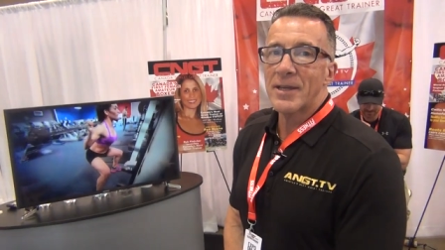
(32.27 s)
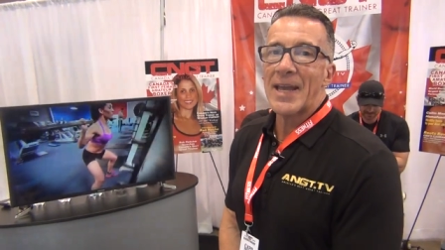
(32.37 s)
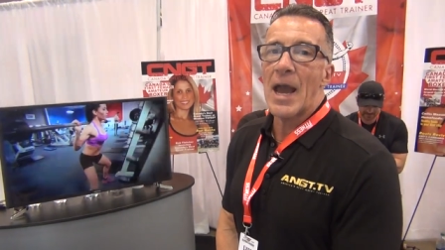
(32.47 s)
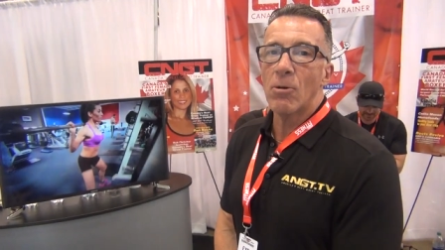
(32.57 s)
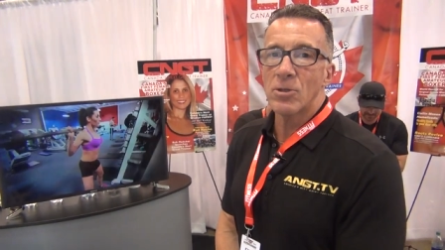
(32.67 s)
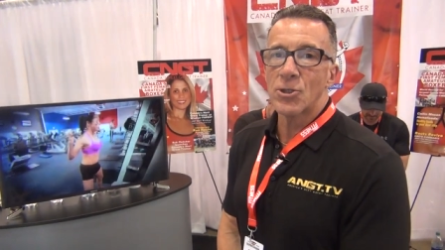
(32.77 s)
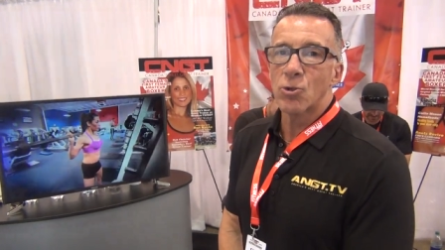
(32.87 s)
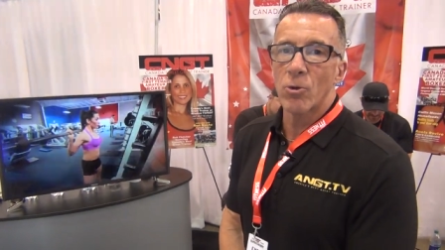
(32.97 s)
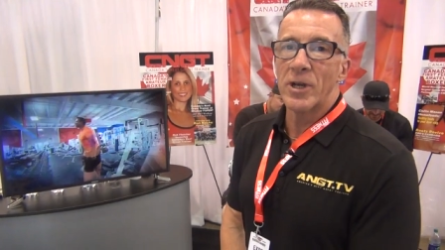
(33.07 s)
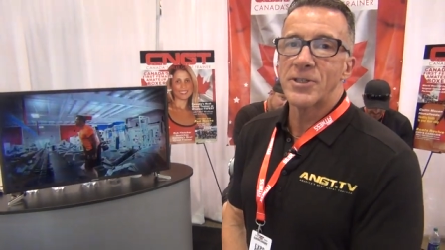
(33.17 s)
countless
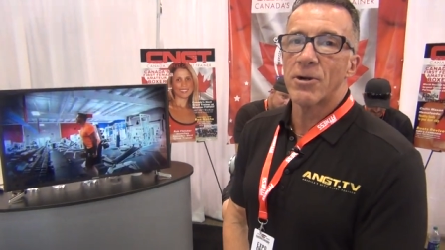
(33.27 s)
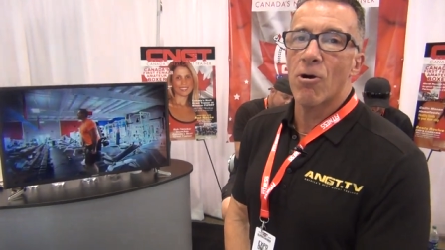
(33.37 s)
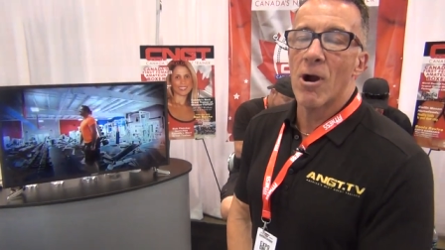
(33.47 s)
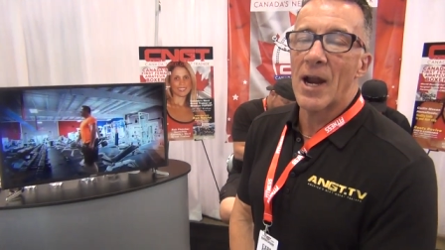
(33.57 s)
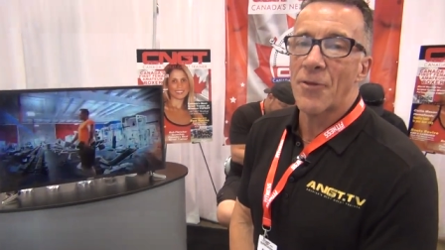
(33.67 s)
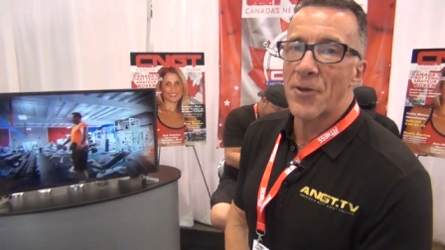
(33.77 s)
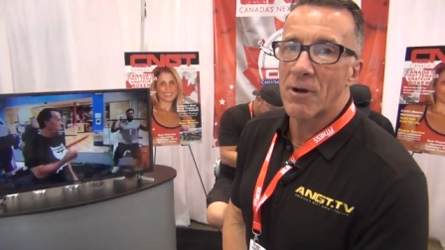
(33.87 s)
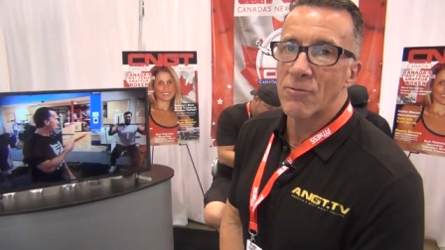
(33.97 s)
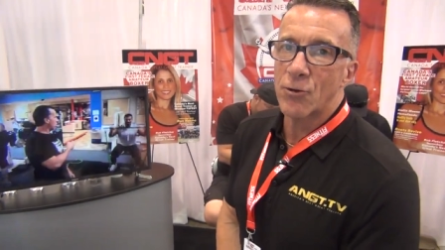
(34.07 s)
stories there are out there of